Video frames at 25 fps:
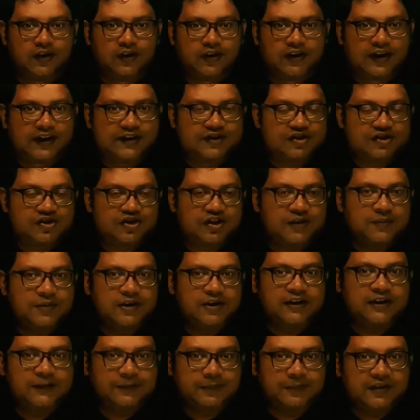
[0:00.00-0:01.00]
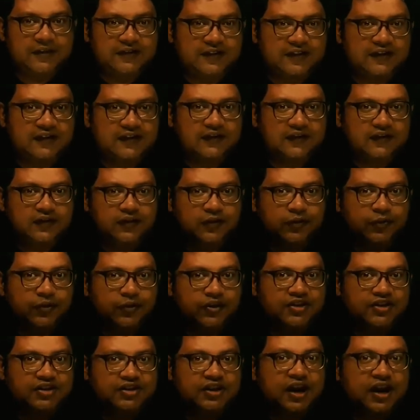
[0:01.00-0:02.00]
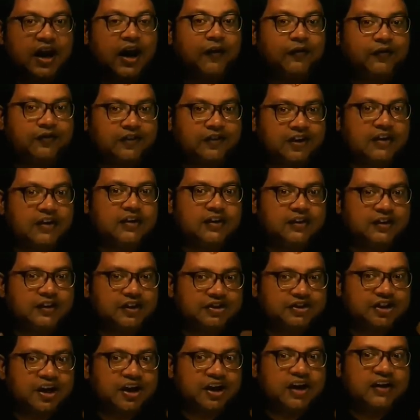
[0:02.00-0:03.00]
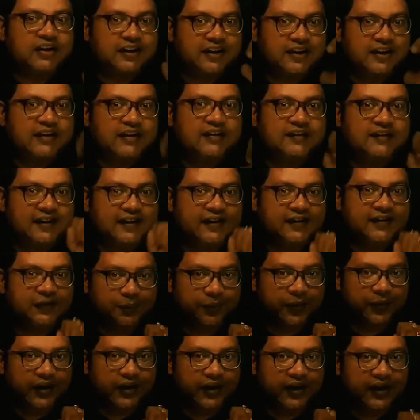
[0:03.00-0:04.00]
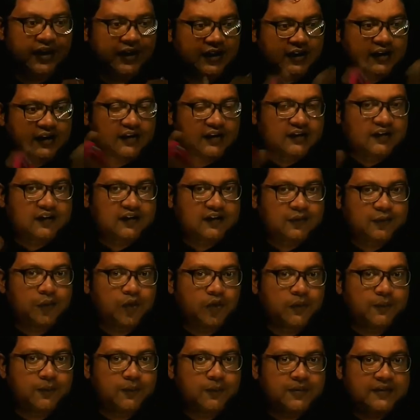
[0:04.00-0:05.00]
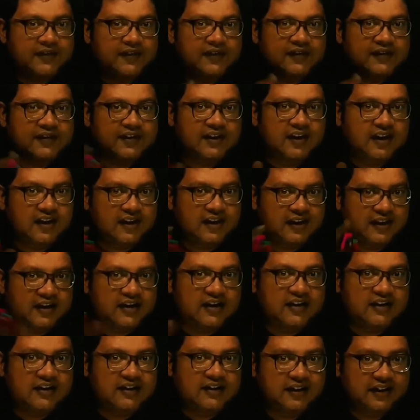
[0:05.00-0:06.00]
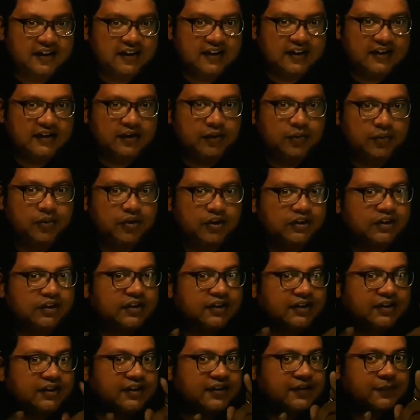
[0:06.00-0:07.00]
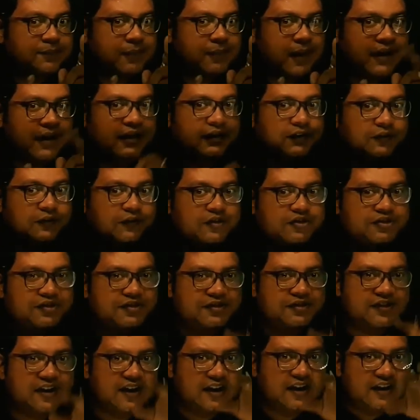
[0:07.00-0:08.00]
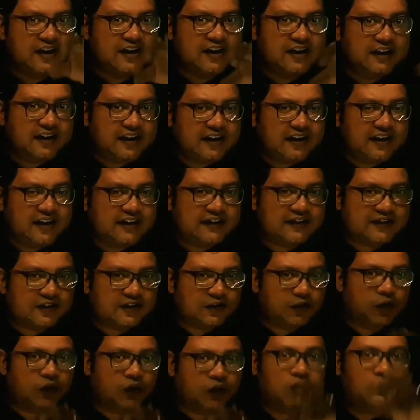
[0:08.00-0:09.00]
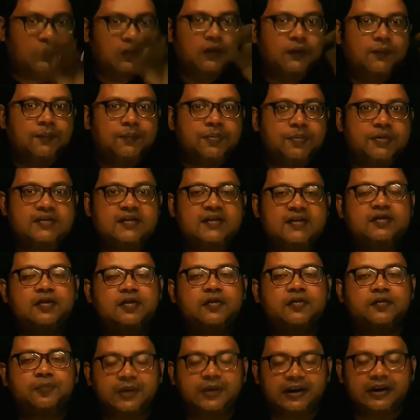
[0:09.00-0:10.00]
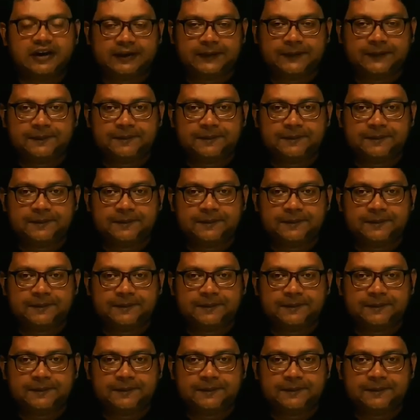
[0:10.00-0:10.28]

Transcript: extra meat pieces, which after the shark eats its prey, the small pieces are here and there in the water. This pilot fishes, it eats those pieces of meat.